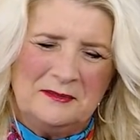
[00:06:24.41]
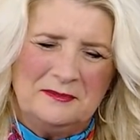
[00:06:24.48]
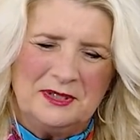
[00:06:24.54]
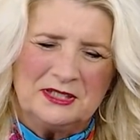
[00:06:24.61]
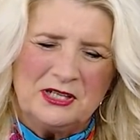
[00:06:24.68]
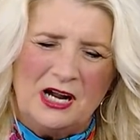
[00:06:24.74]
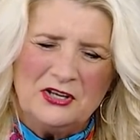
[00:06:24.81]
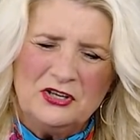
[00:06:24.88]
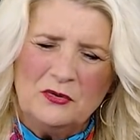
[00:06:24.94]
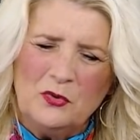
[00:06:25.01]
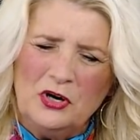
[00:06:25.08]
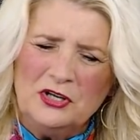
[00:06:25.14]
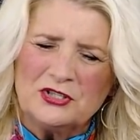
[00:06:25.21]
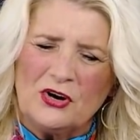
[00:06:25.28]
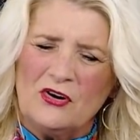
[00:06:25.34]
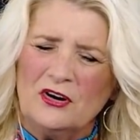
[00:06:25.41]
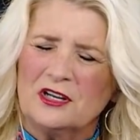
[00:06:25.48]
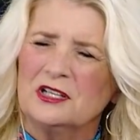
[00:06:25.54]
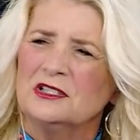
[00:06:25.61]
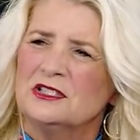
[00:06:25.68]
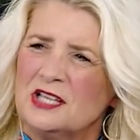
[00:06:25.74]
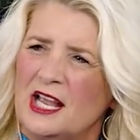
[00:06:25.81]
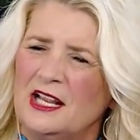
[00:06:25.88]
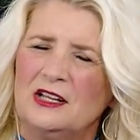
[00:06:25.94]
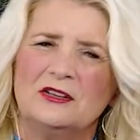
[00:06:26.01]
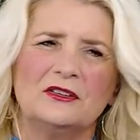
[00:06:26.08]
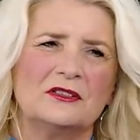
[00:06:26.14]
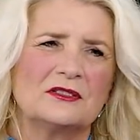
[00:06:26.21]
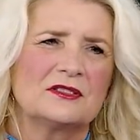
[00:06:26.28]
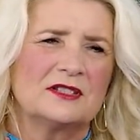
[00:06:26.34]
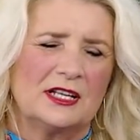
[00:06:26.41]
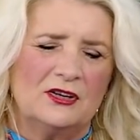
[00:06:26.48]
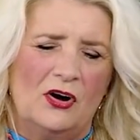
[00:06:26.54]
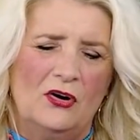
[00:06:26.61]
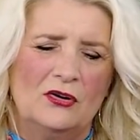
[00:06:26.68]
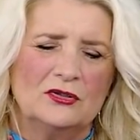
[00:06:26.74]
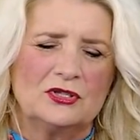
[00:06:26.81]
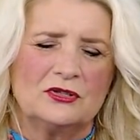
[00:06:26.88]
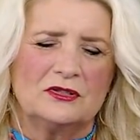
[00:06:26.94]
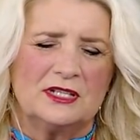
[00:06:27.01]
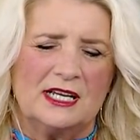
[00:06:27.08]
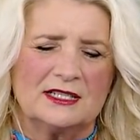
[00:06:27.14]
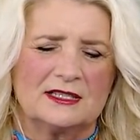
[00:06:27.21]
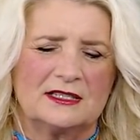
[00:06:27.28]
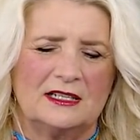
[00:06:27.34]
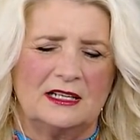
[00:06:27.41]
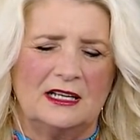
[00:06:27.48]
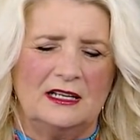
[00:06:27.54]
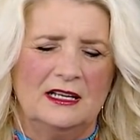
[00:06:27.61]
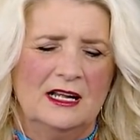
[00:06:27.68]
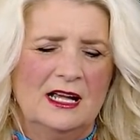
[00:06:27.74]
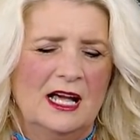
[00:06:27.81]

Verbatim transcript: But your words are containers that hold your destiny